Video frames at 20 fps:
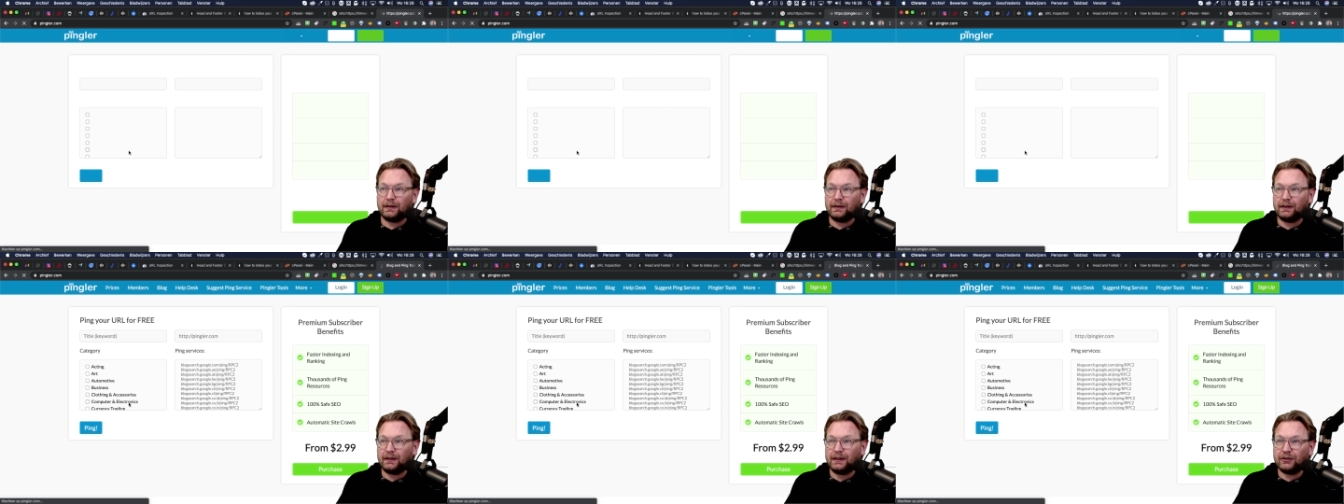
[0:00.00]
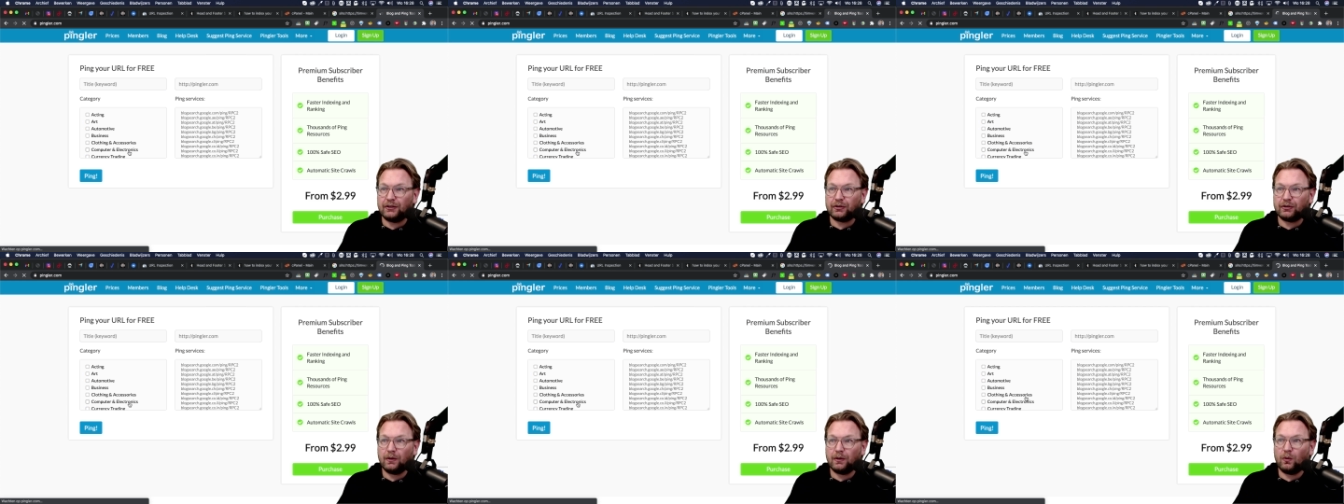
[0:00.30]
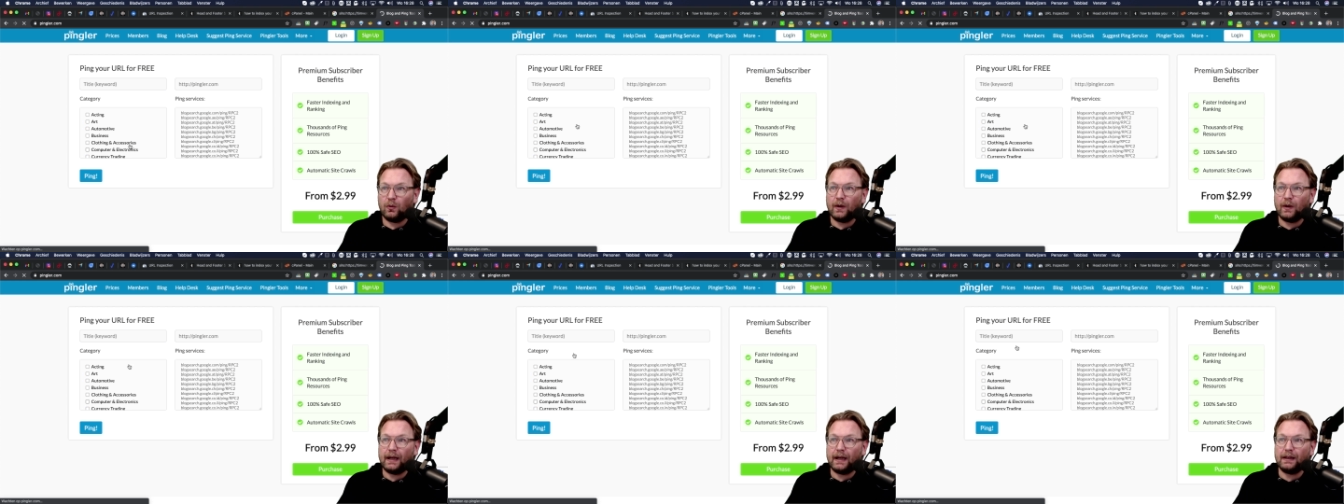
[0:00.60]
additional
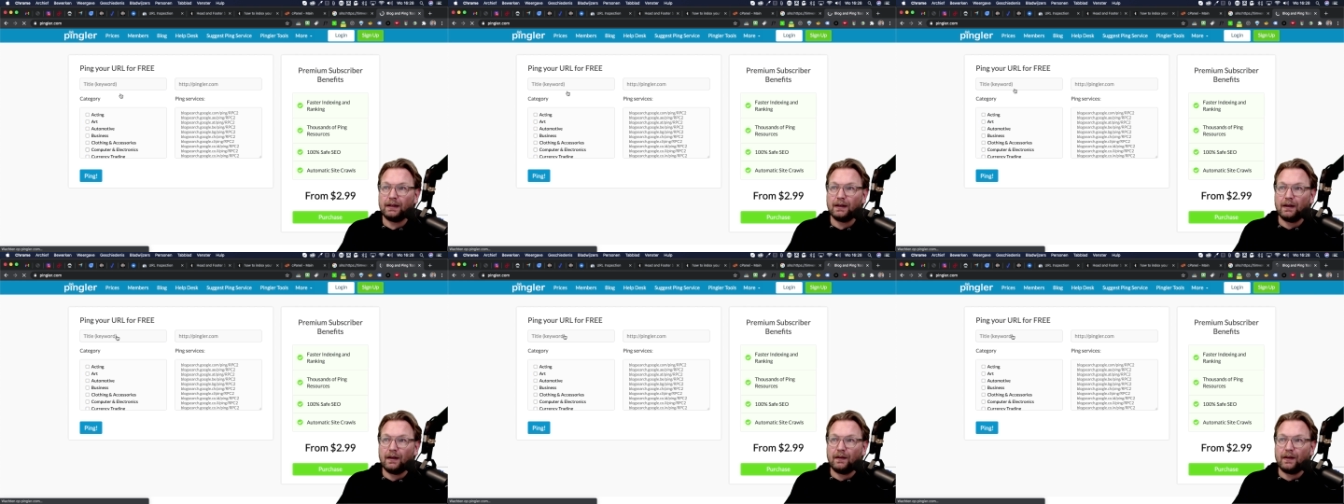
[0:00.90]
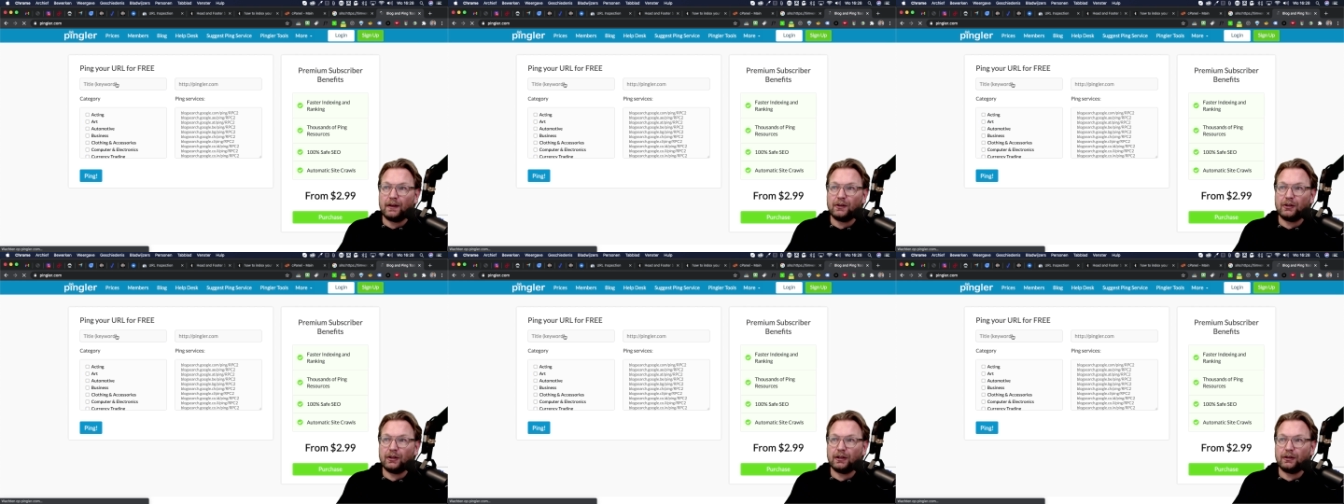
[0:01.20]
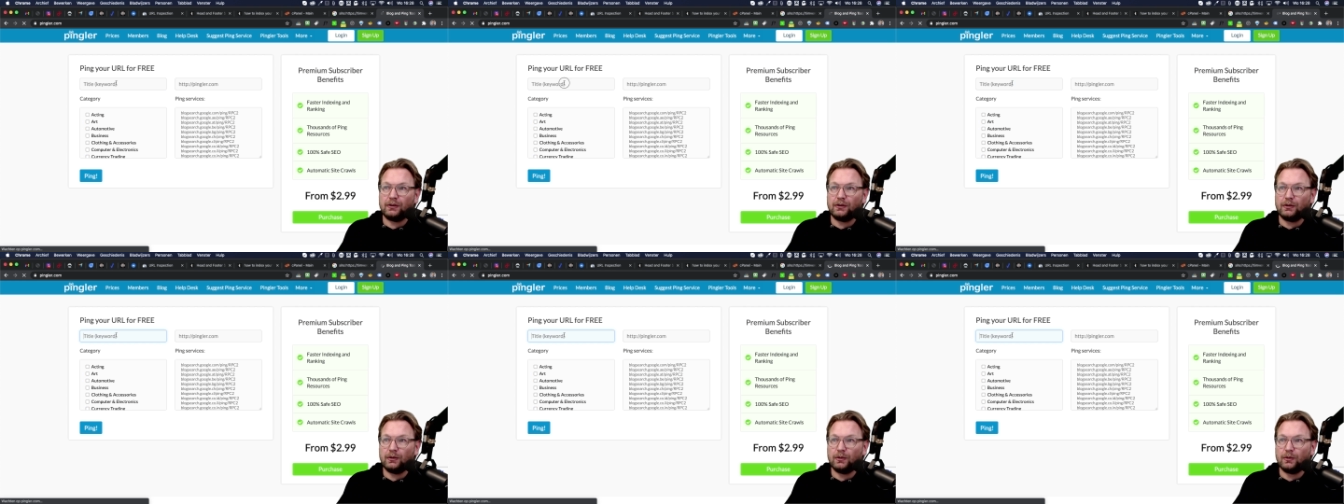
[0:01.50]
way that you can
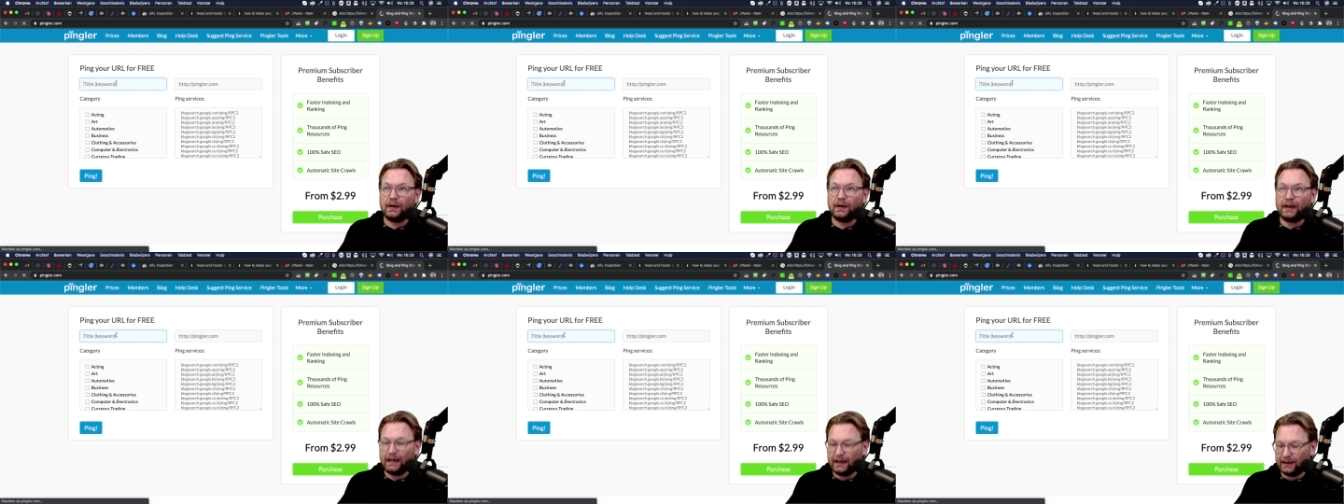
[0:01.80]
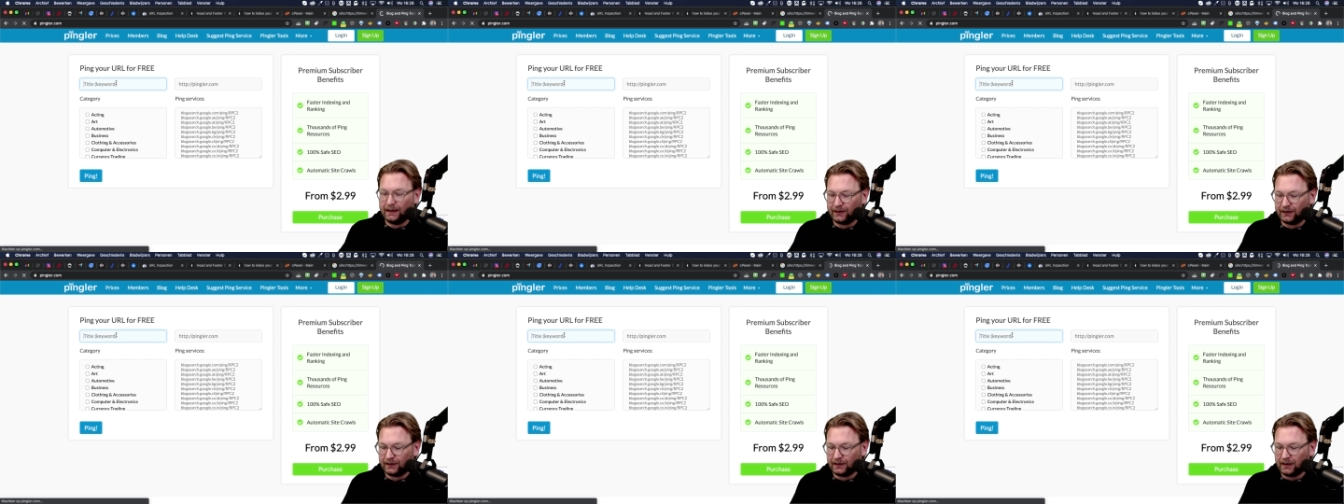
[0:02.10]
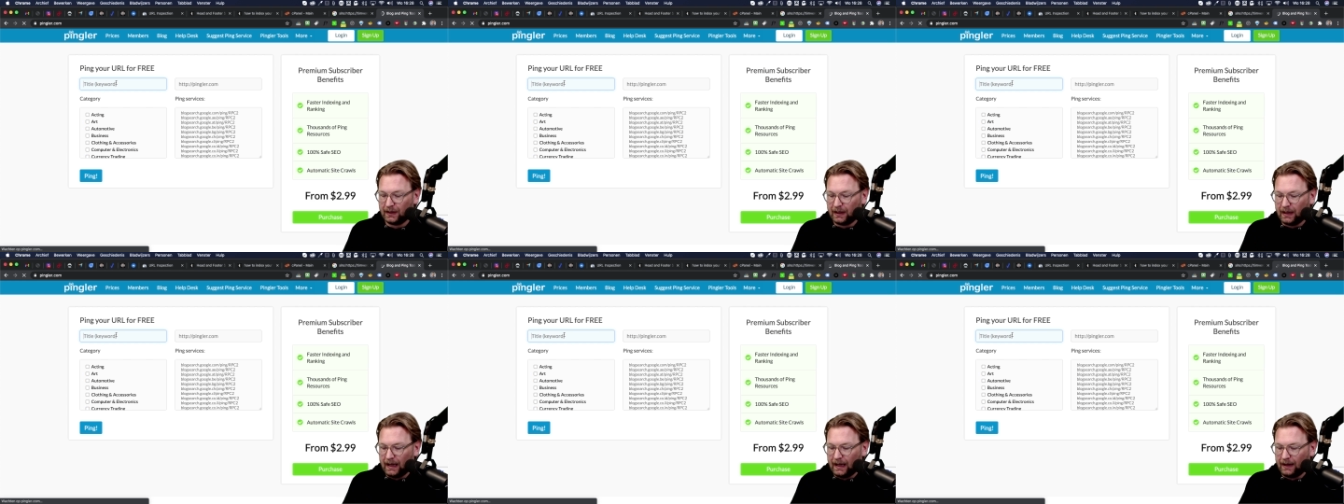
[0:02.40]
do is
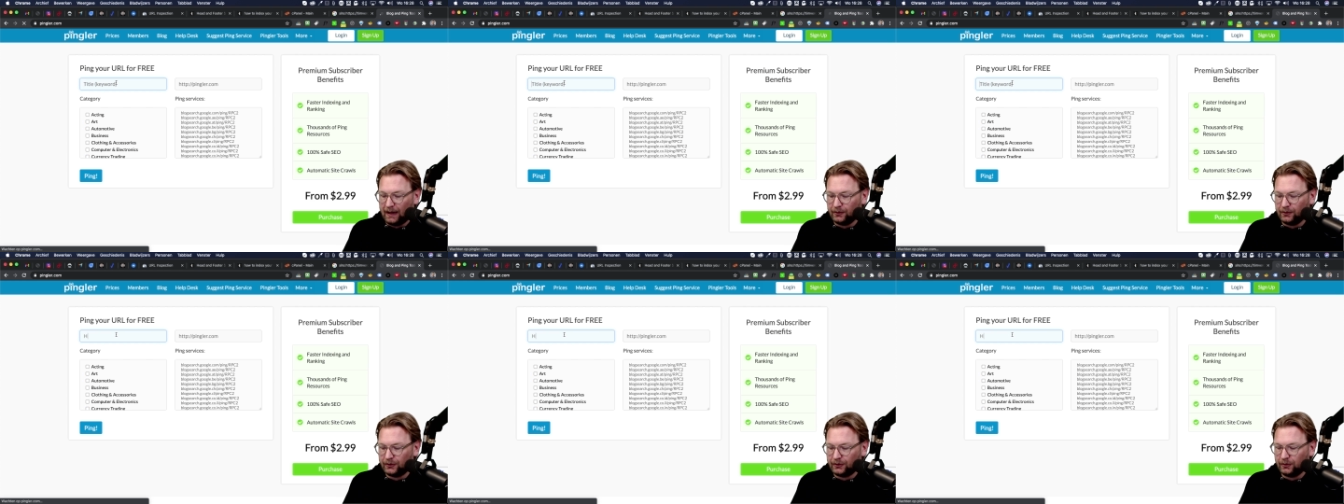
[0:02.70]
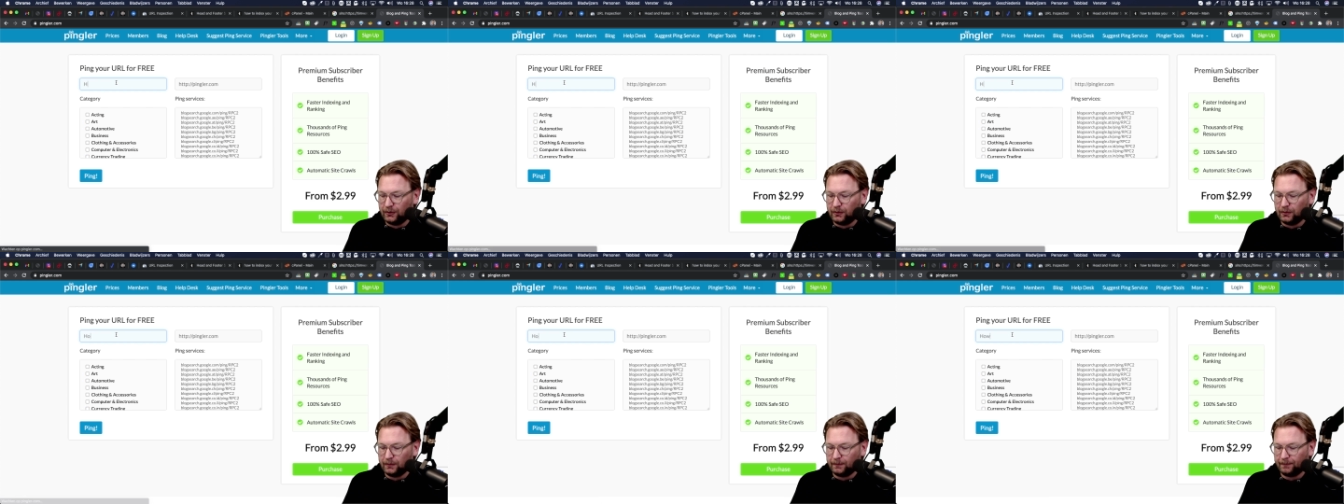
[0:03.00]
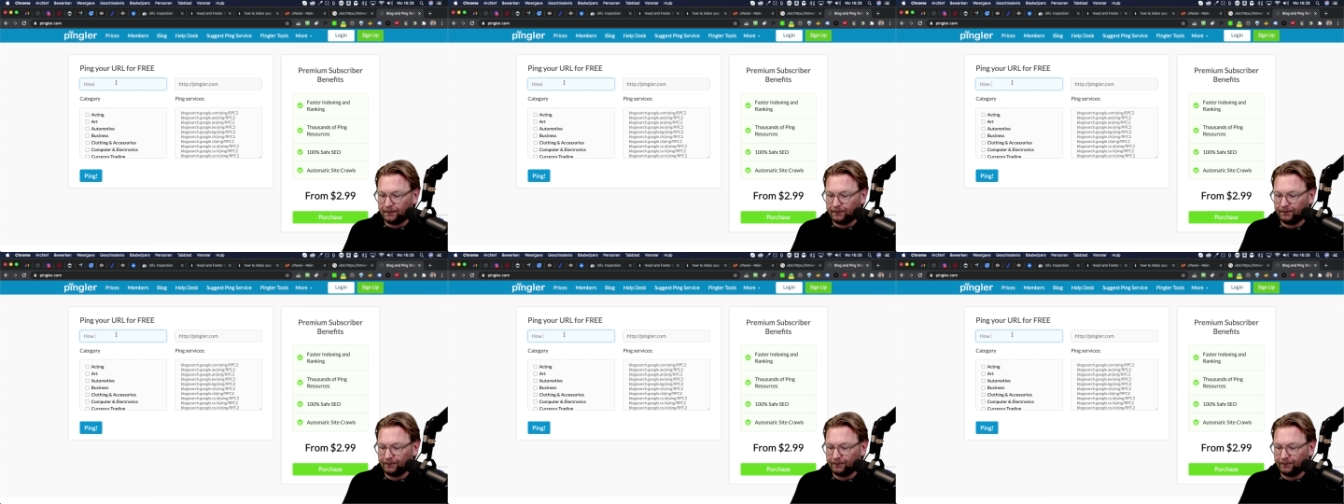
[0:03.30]
how to